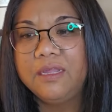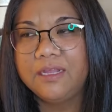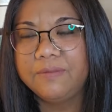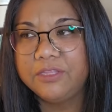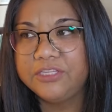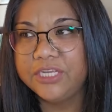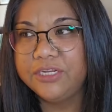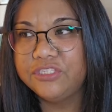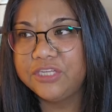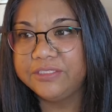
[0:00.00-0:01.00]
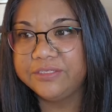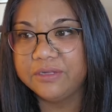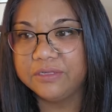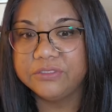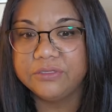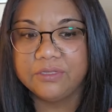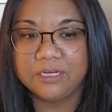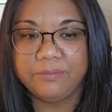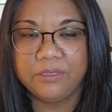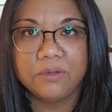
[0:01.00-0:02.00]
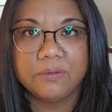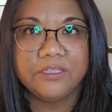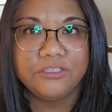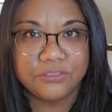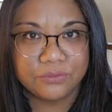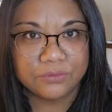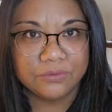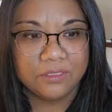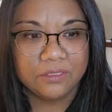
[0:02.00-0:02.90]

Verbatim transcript: Um, the Janet Jackson concert that I'll be going to